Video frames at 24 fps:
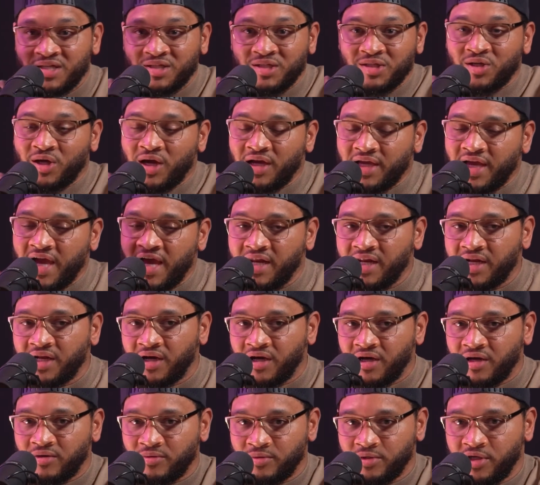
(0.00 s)
I got it
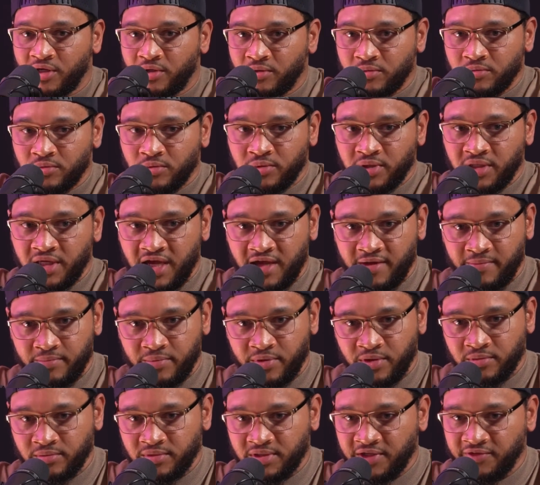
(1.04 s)
all. We have
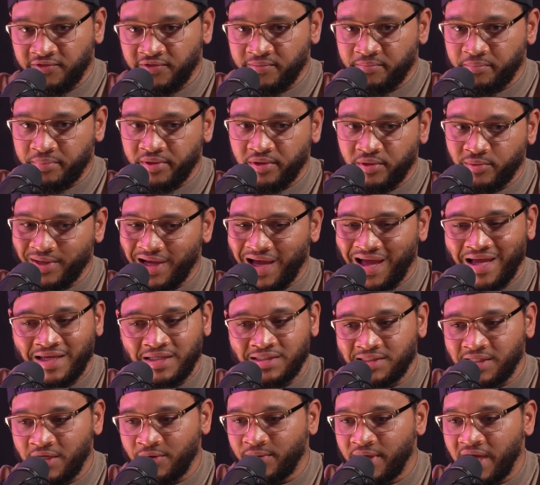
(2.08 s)
different pillars.
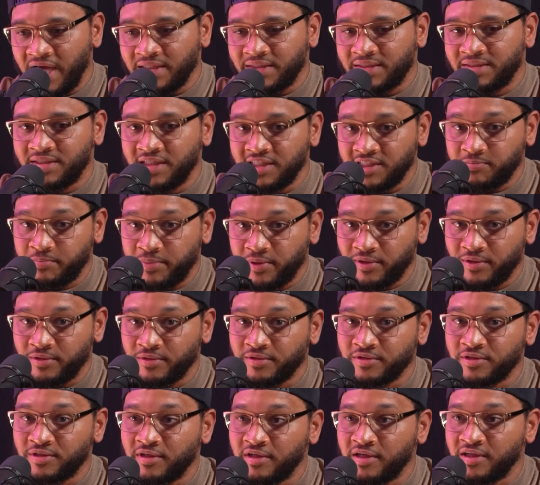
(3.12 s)
We got 6
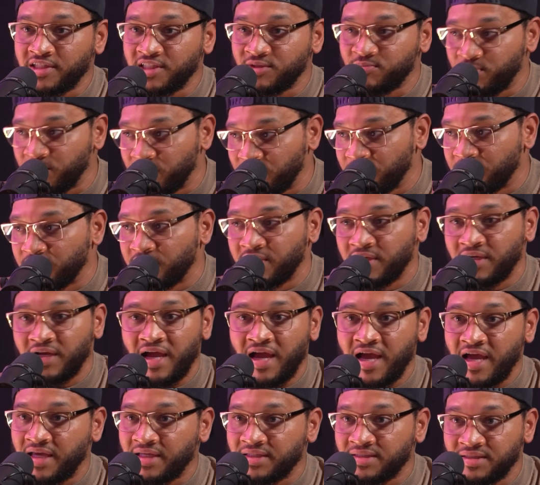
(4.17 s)
pillars, and each pillar
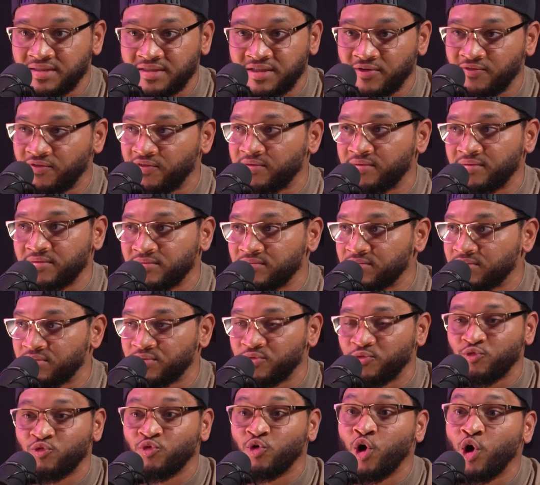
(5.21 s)
has different
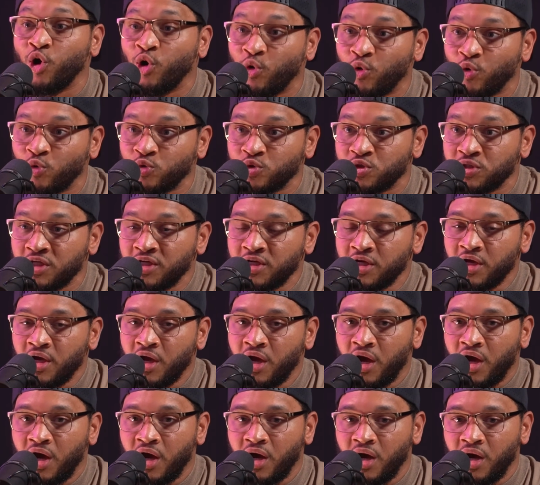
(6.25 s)
roles.
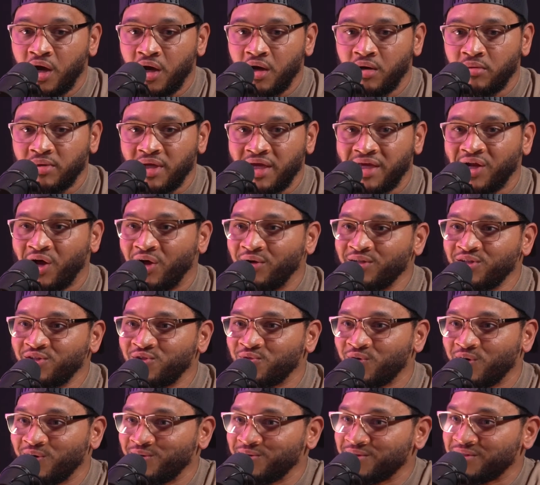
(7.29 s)
And all these
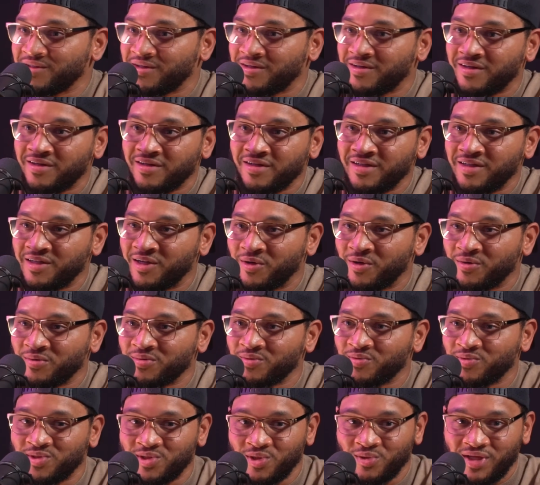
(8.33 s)
roles are,
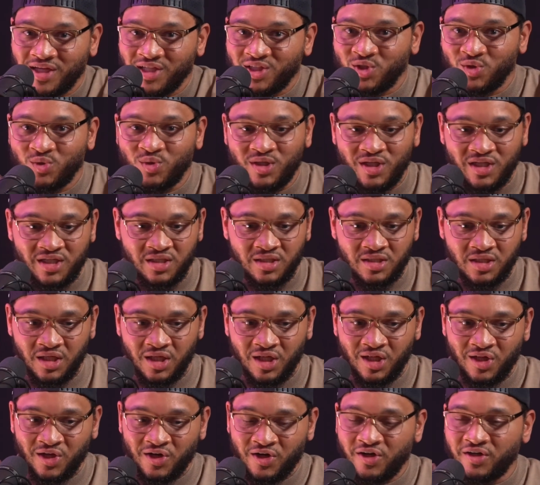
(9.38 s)
so that you can
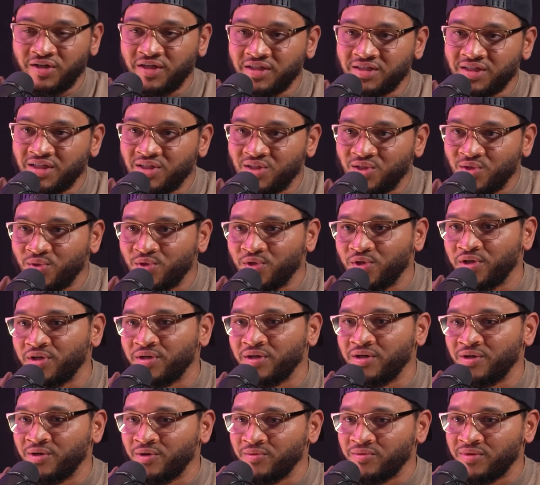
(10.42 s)
learn this and do your
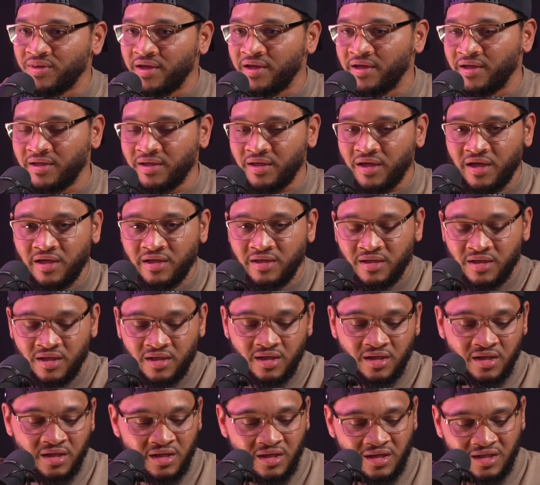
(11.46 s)
own thing. And
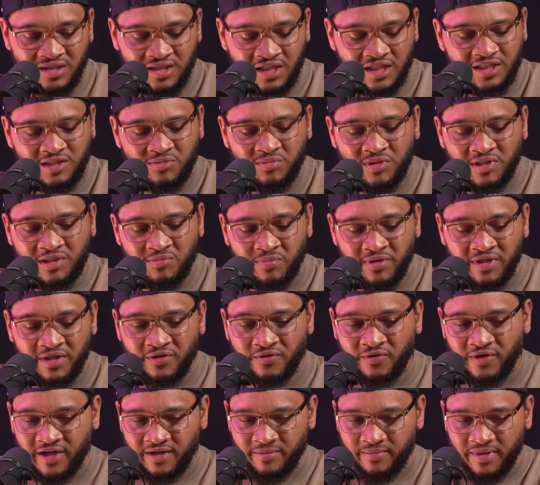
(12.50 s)
it's been
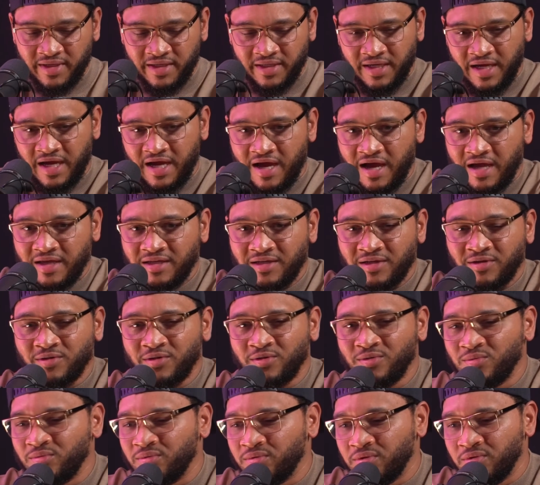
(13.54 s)
great, man. God,
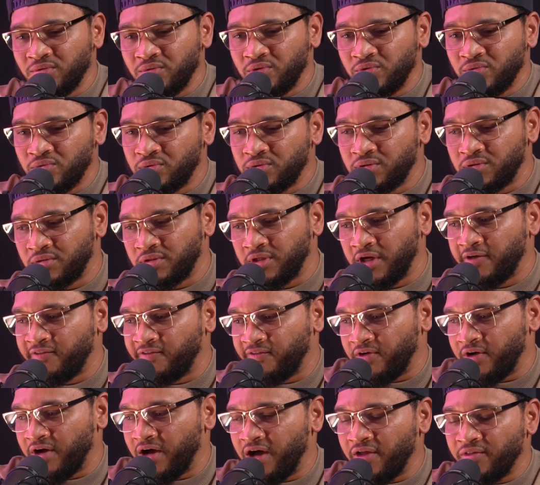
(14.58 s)
you do stuff
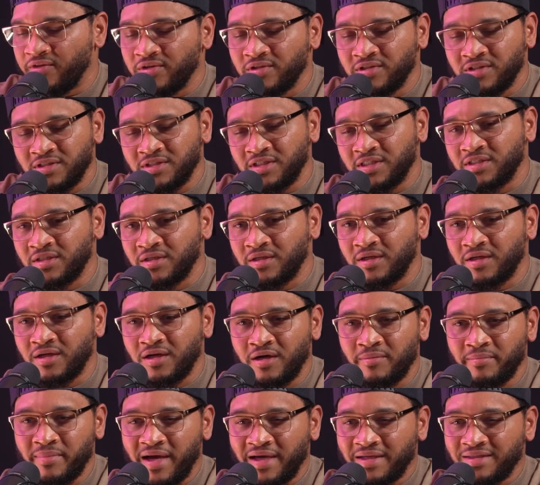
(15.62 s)
for others and just gonna come
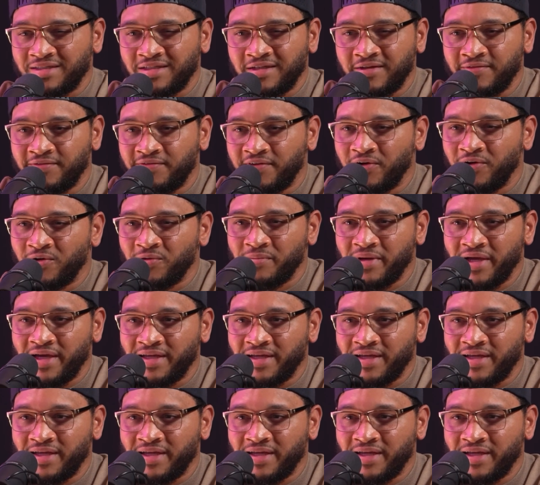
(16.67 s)
back tenfold, man.